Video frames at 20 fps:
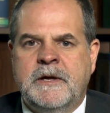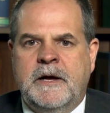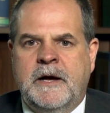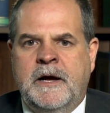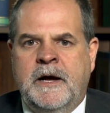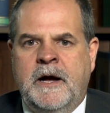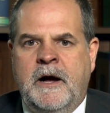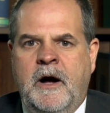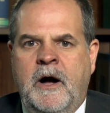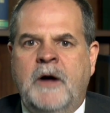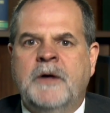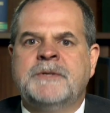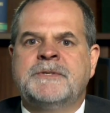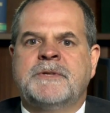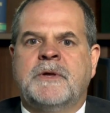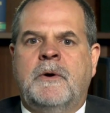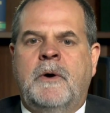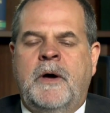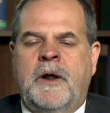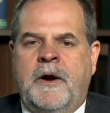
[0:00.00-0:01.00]

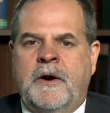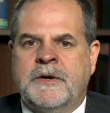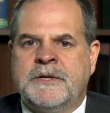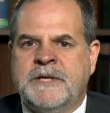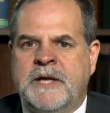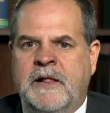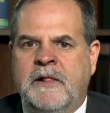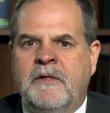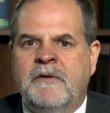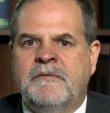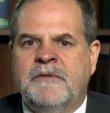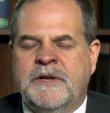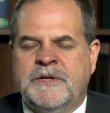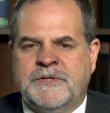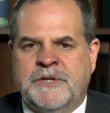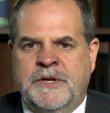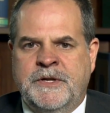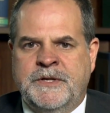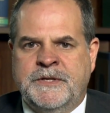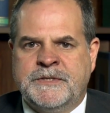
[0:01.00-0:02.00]
Also on our
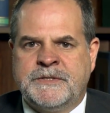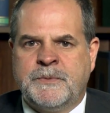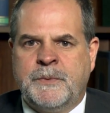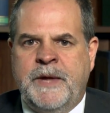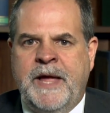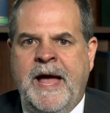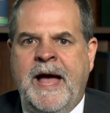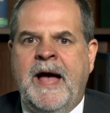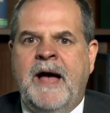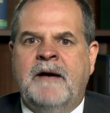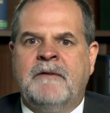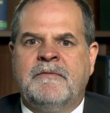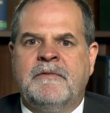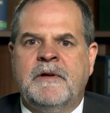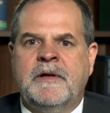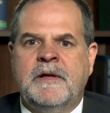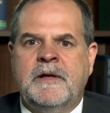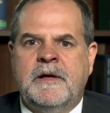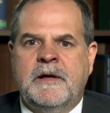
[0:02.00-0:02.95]
televisions, we have